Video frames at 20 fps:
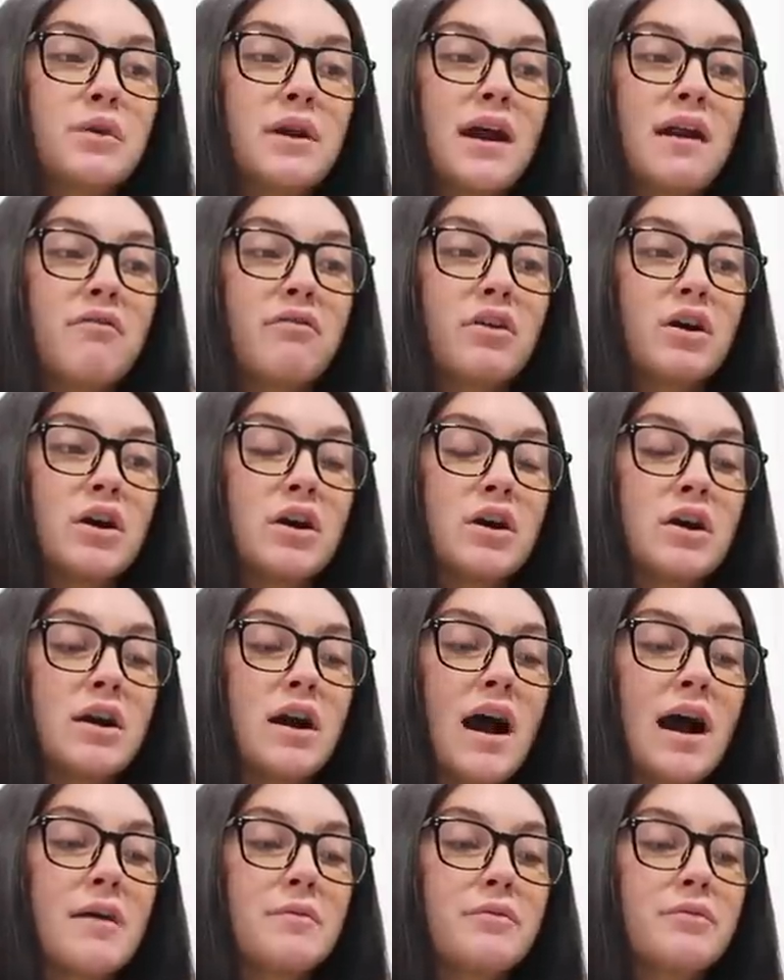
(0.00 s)

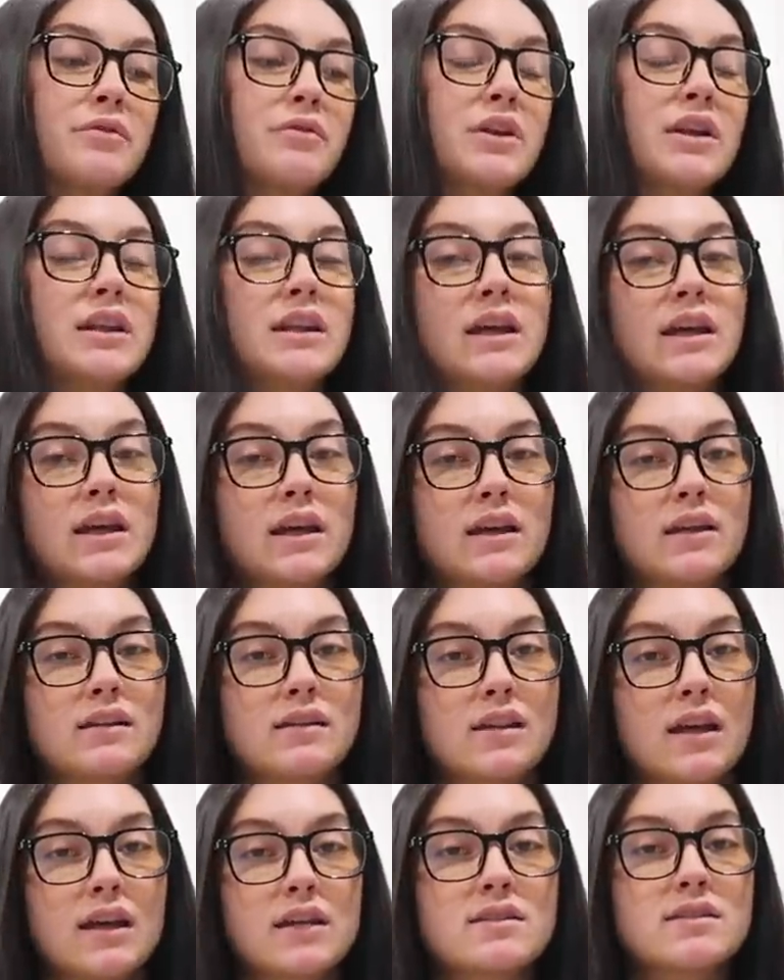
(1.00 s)
whenever I'm feeling
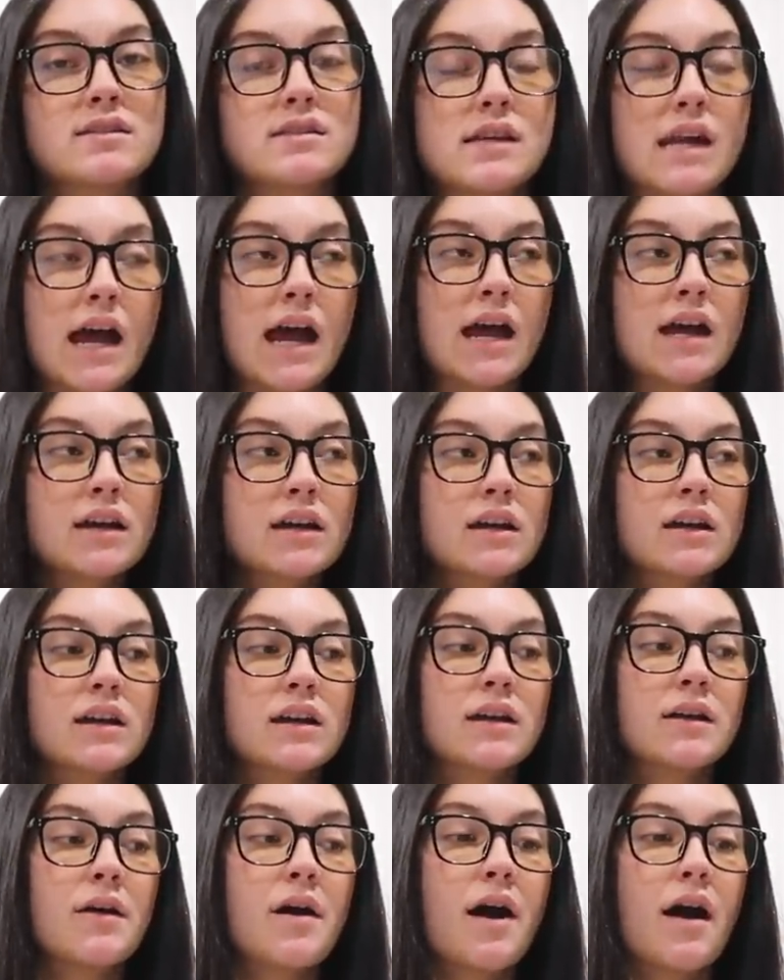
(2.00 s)
like a snack
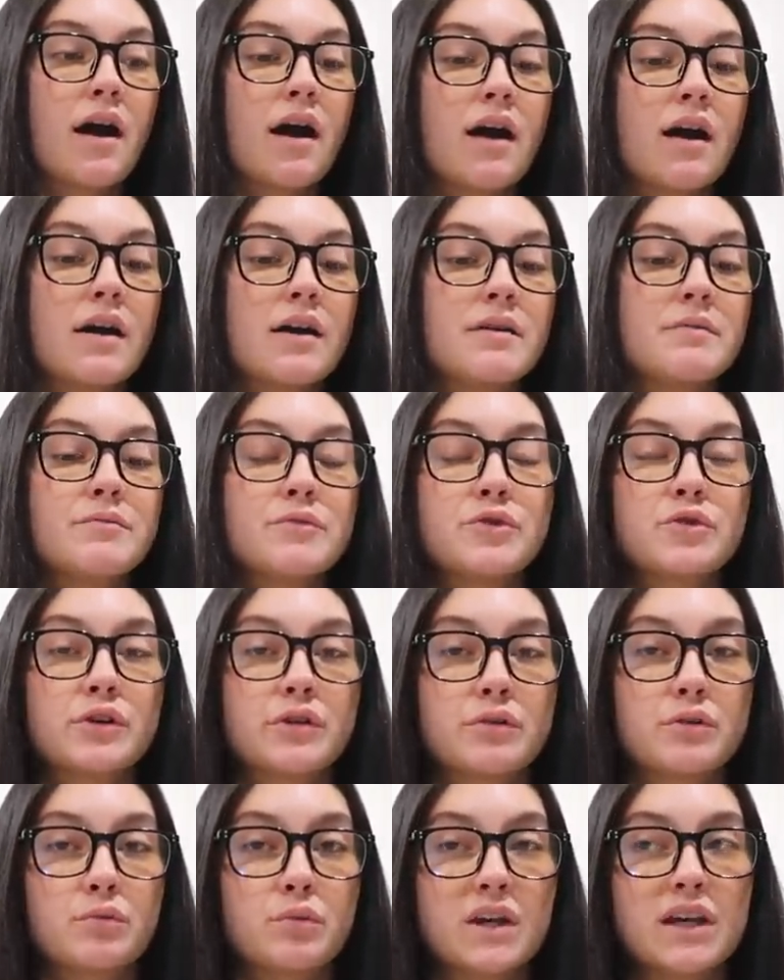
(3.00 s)

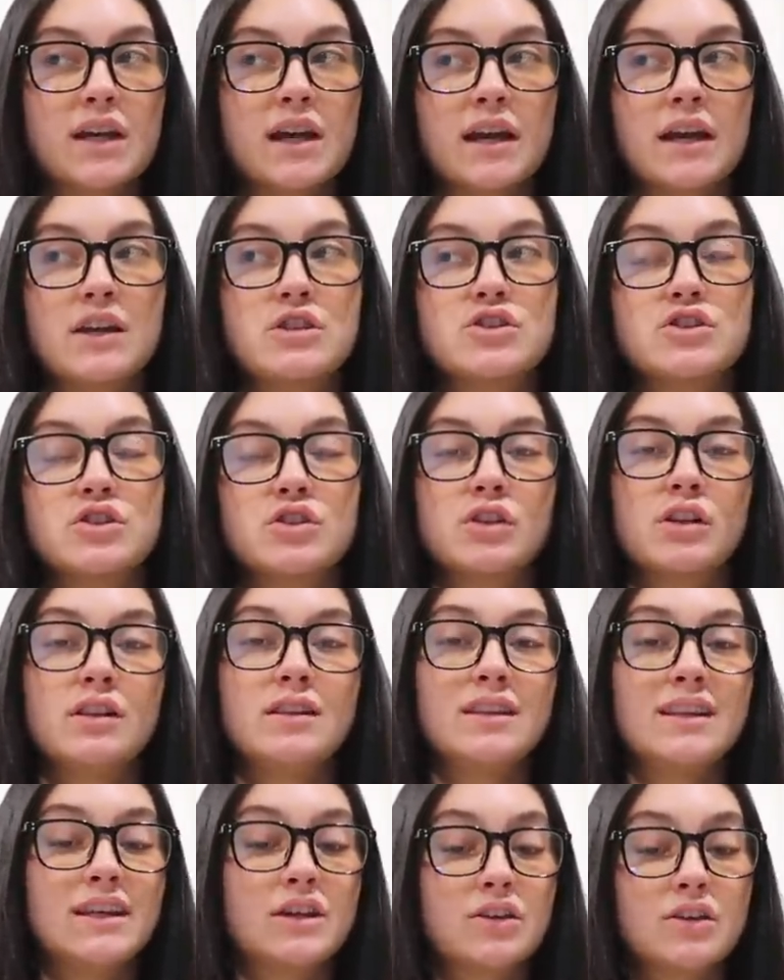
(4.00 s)
throughout the week, I can just
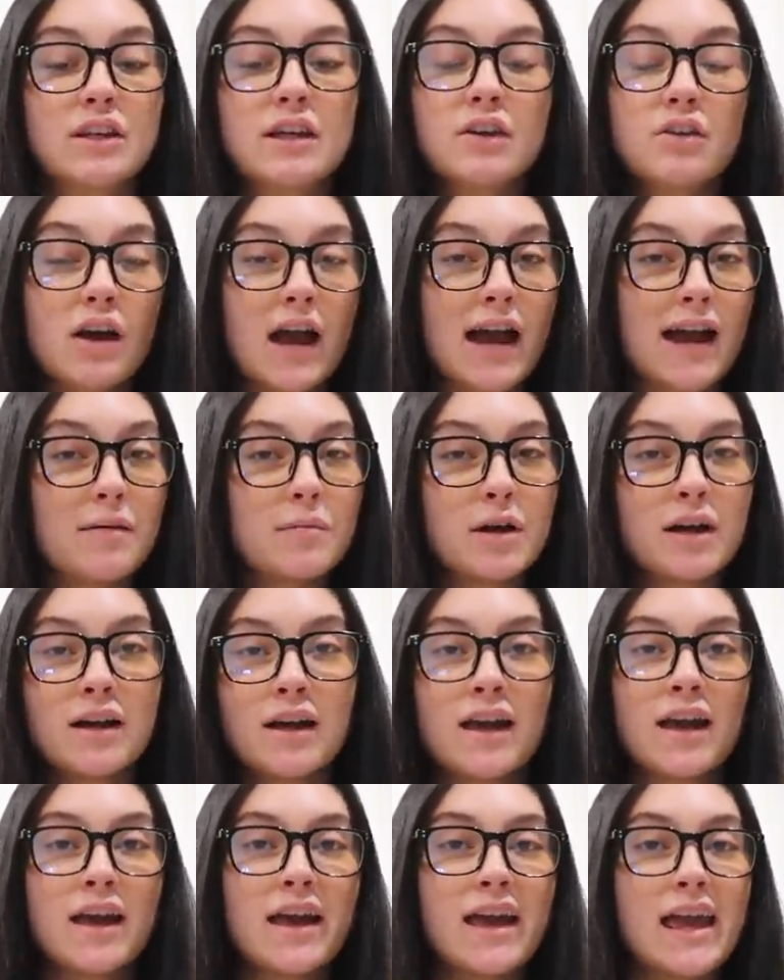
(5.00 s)
literally grab
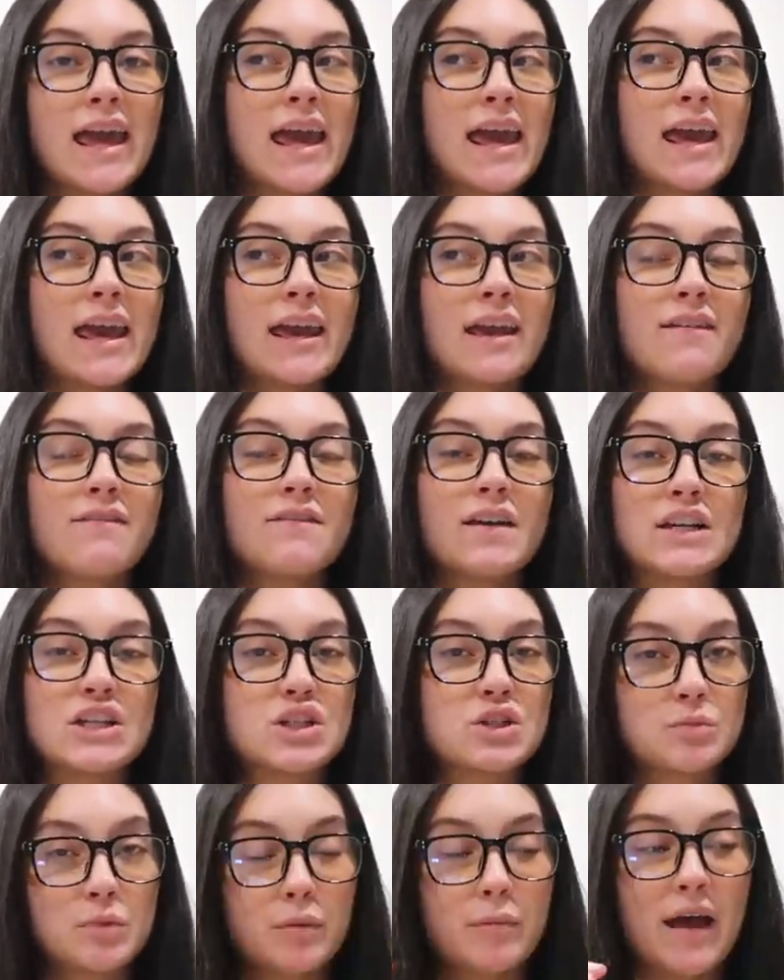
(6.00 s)
a
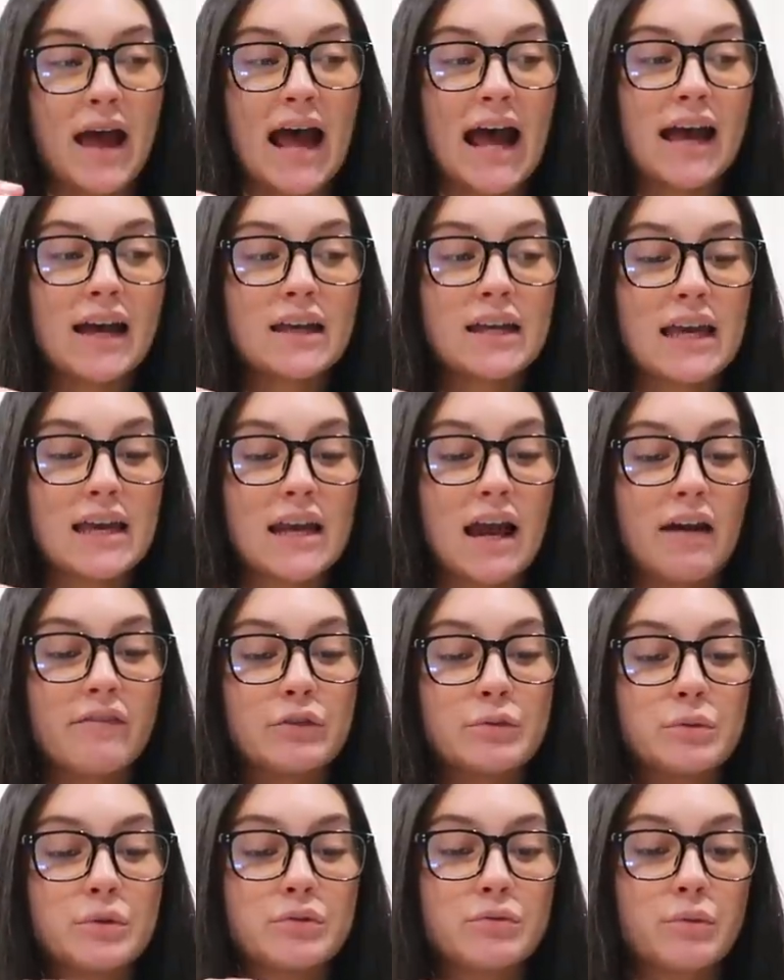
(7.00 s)
vegetable pack and have
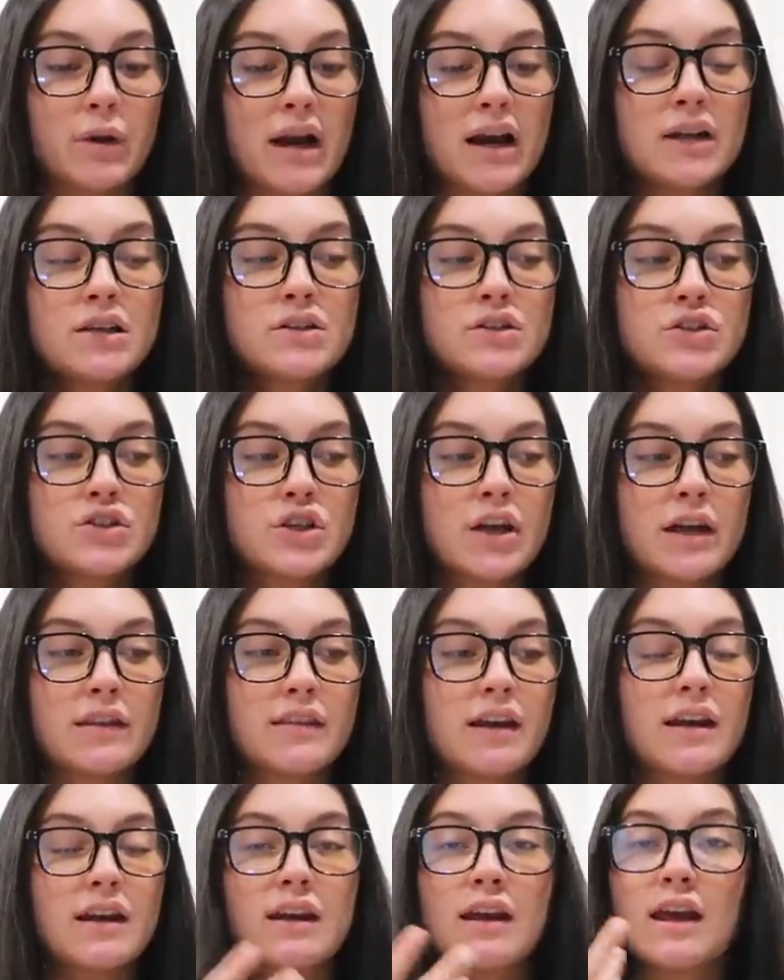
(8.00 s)
it with ranch, and
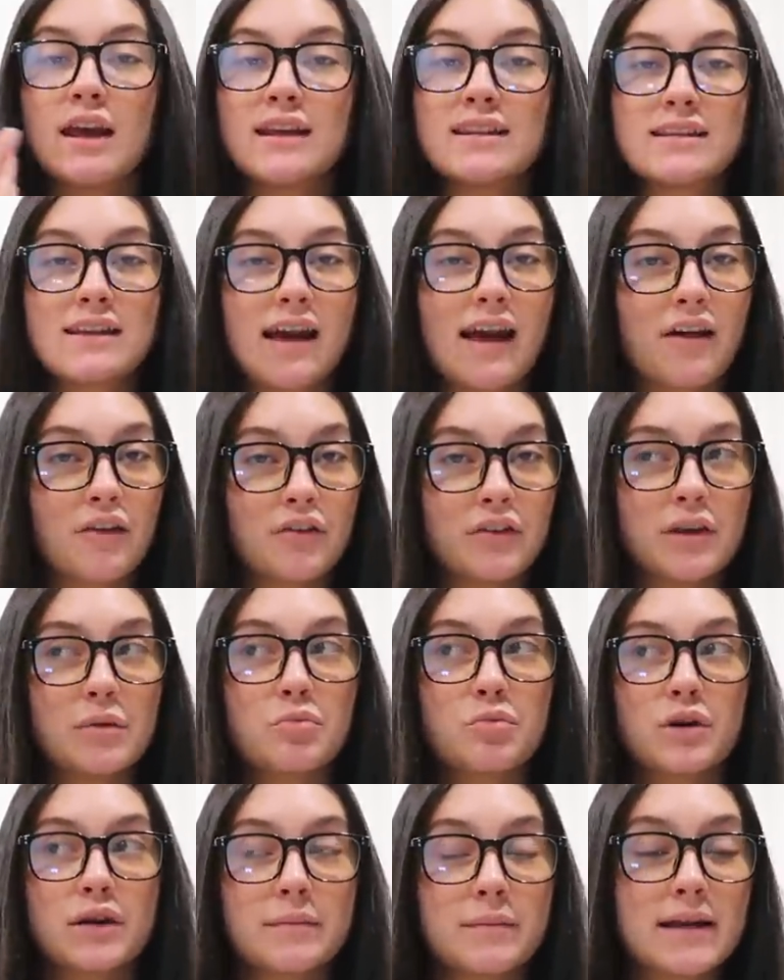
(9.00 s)
then it's a healthy
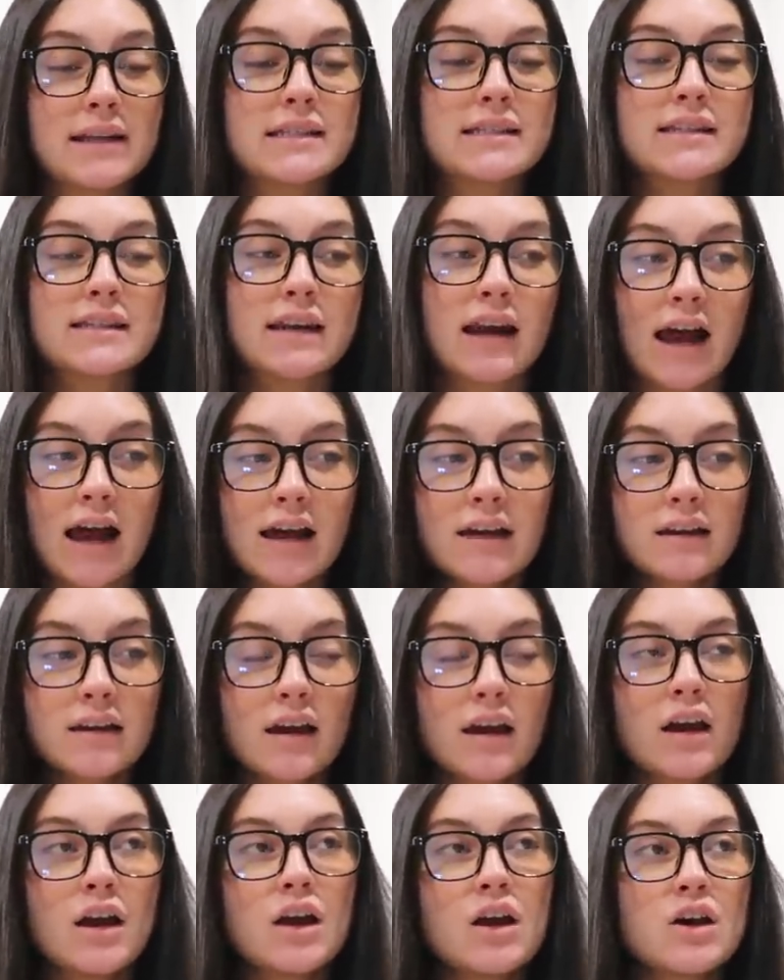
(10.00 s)
pre-made snack
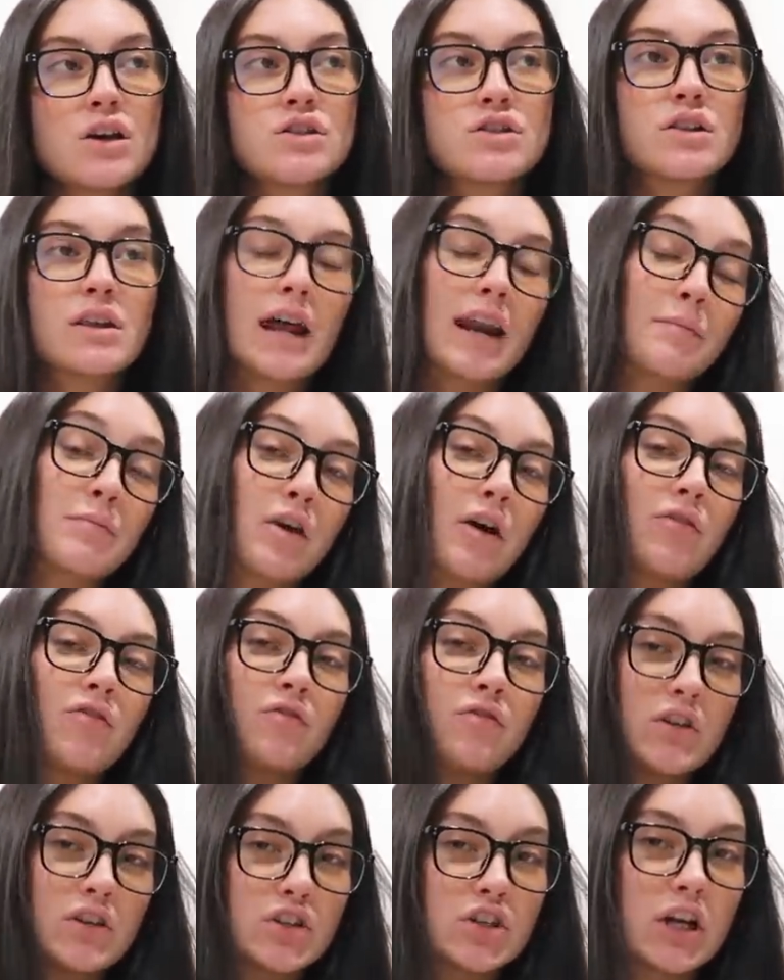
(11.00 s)
so that I'm
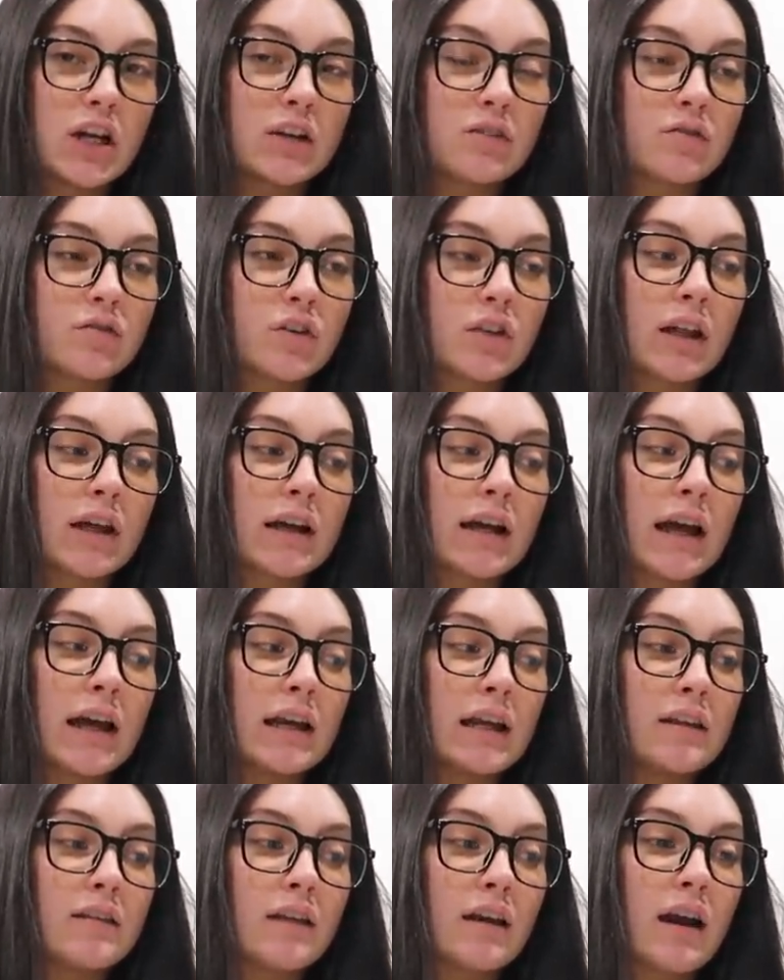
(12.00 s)
not fishing for like
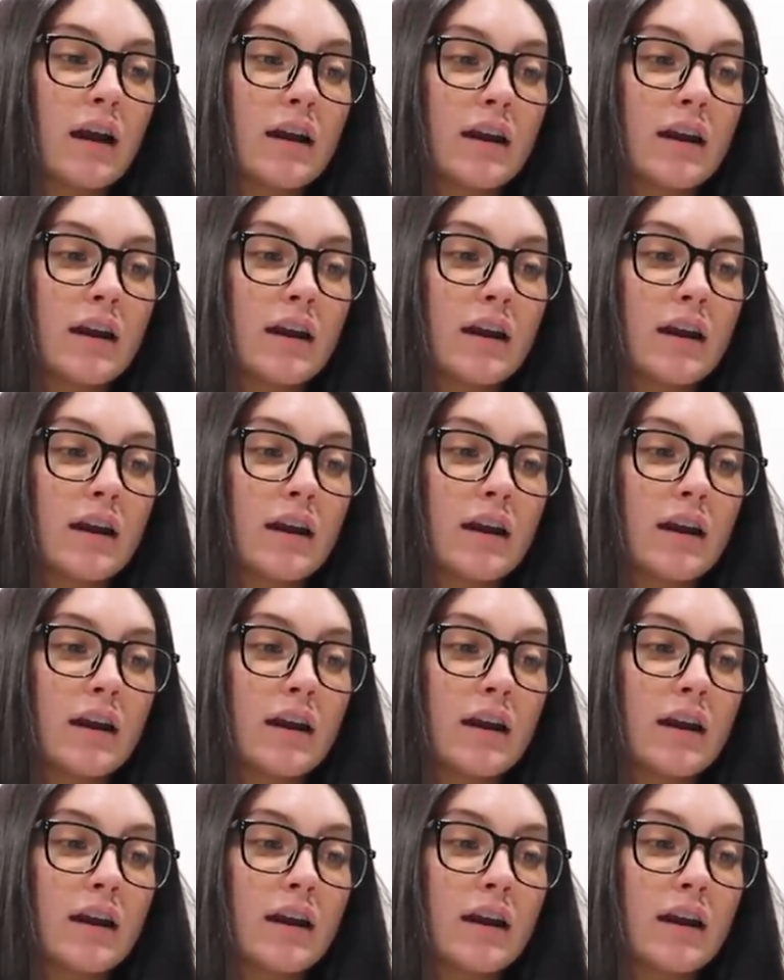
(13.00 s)
anything